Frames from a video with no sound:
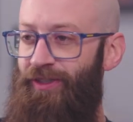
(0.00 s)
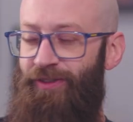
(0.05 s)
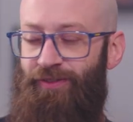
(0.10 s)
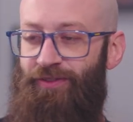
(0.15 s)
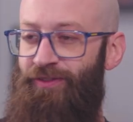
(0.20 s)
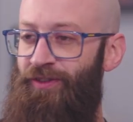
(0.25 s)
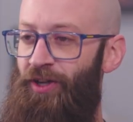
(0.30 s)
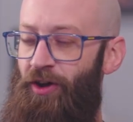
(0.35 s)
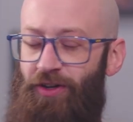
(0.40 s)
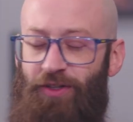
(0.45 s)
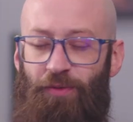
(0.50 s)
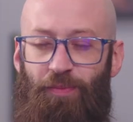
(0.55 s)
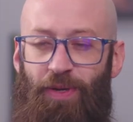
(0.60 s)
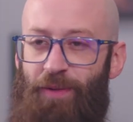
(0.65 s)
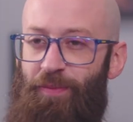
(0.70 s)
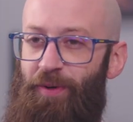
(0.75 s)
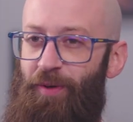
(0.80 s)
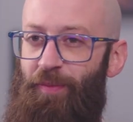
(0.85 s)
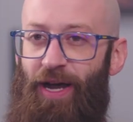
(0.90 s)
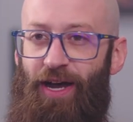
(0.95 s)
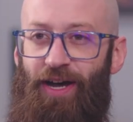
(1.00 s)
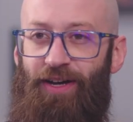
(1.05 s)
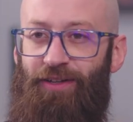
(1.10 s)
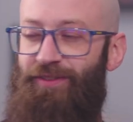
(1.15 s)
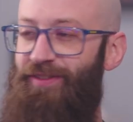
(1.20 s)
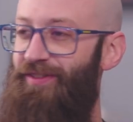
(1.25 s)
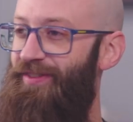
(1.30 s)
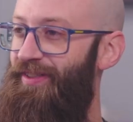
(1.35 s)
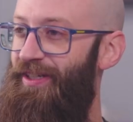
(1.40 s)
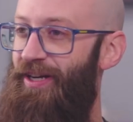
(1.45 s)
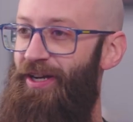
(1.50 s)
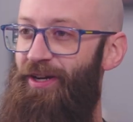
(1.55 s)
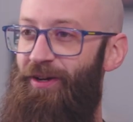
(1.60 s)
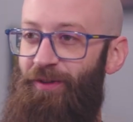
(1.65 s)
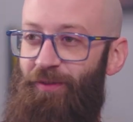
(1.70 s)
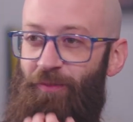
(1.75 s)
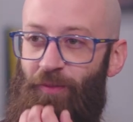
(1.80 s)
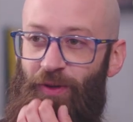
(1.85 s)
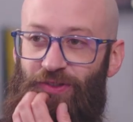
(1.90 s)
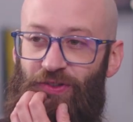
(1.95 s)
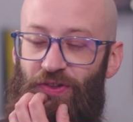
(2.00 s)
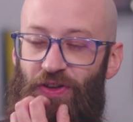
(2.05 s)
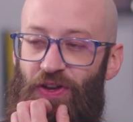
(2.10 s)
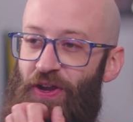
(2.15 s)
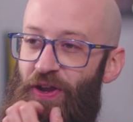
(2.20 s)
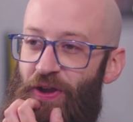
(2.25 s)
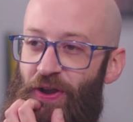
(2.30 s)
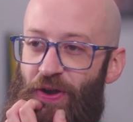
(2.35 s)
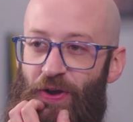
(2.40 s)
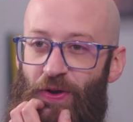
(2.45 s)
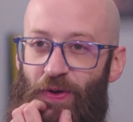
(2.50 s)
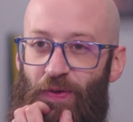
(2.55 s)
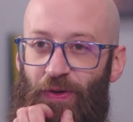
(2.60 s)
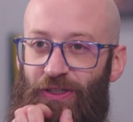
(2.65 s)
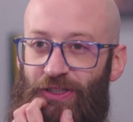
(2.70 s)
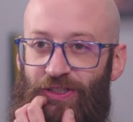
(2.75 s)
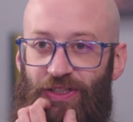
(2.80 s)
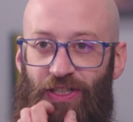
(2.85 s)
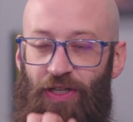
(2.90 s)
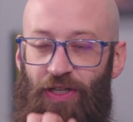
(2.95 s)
talk to people about, what's new, or,